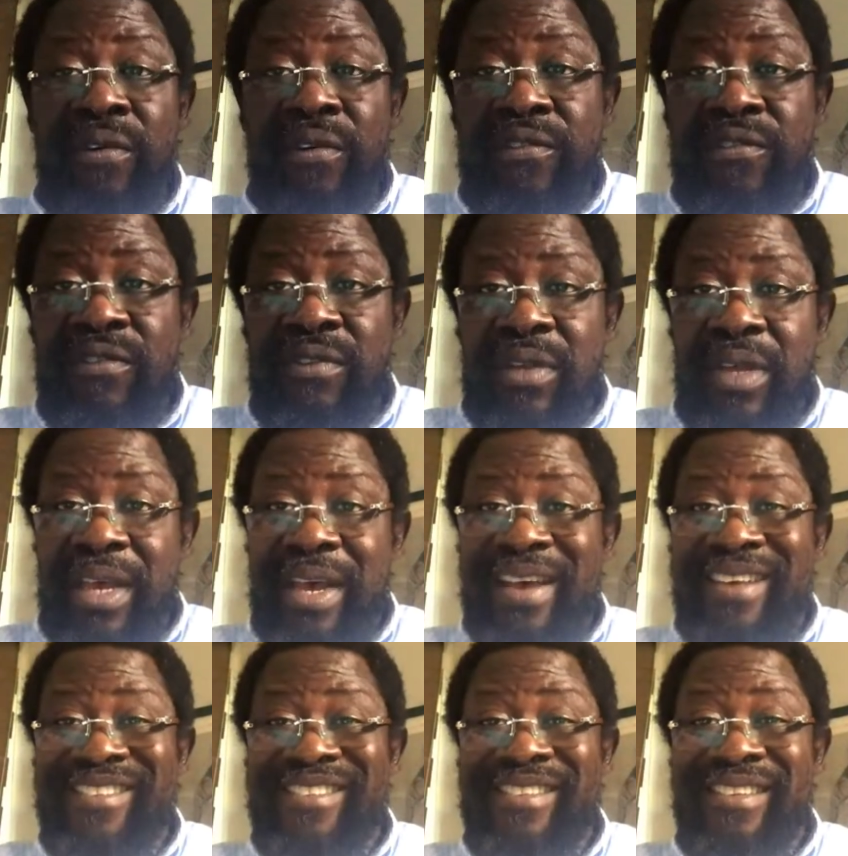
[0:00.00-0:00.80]
us
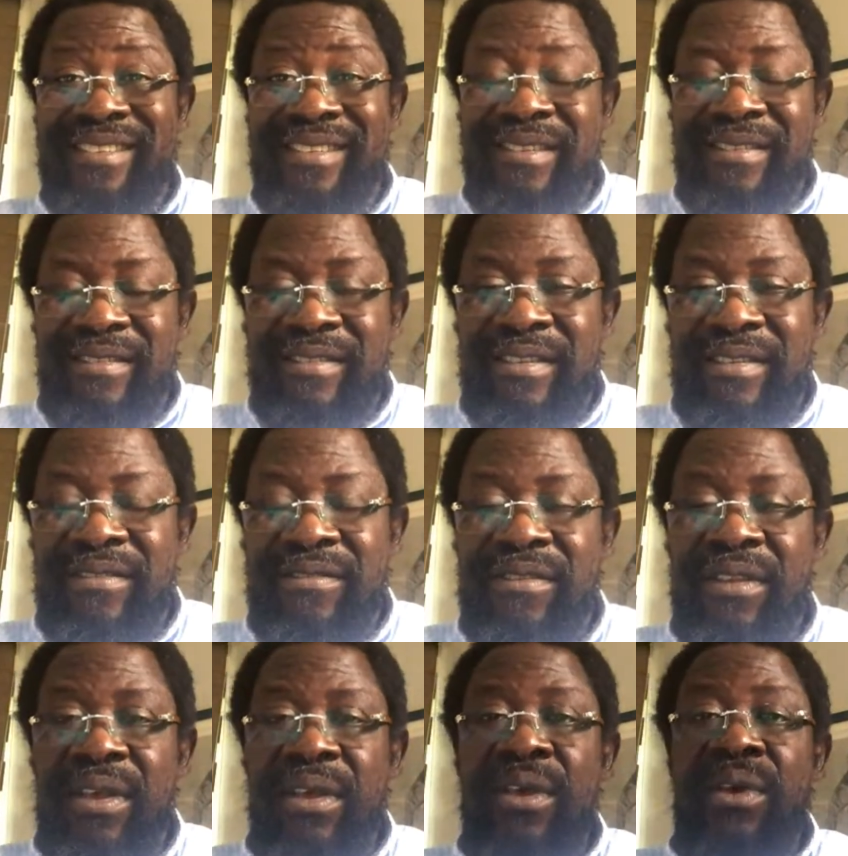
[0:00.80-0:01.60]
are
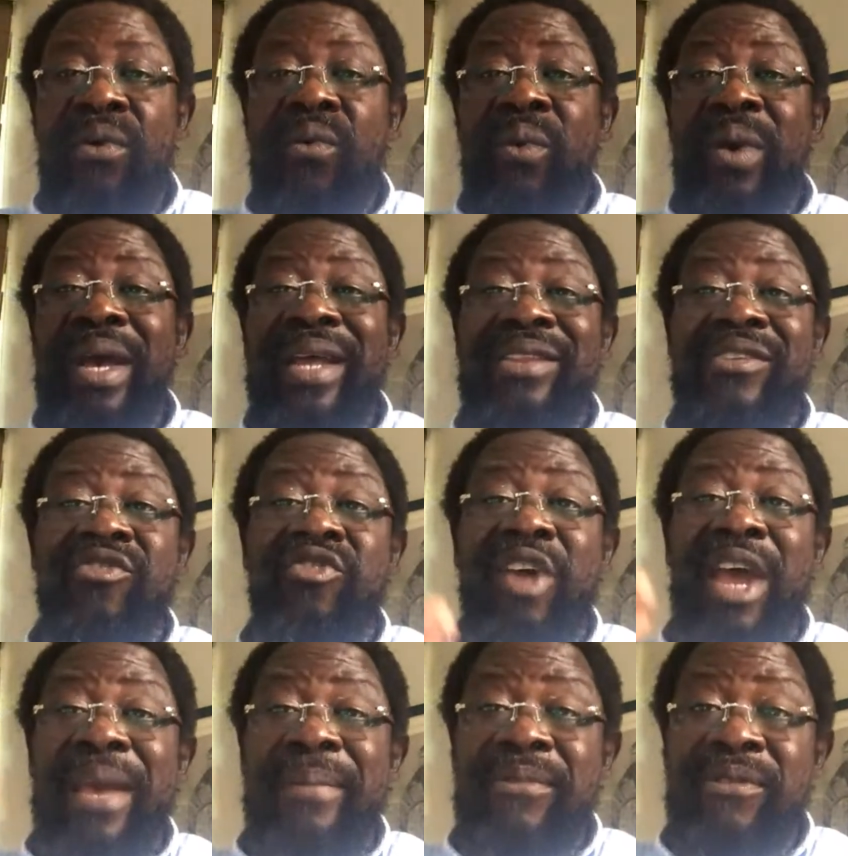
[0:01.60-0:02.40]
citizens. We are
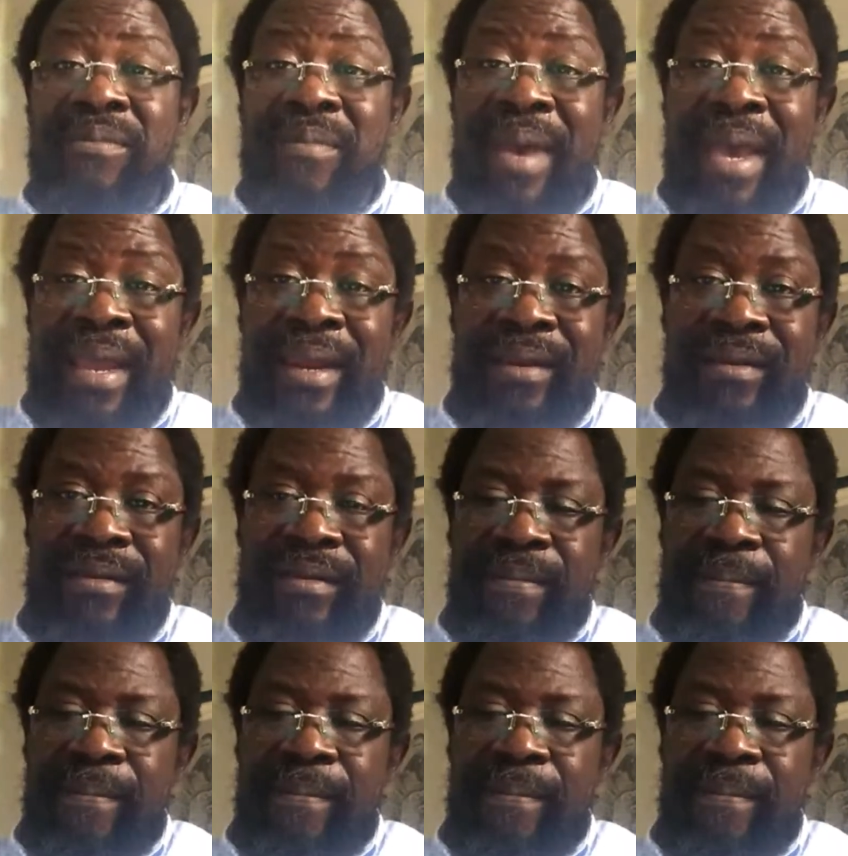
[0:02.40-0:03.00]
tribesmen.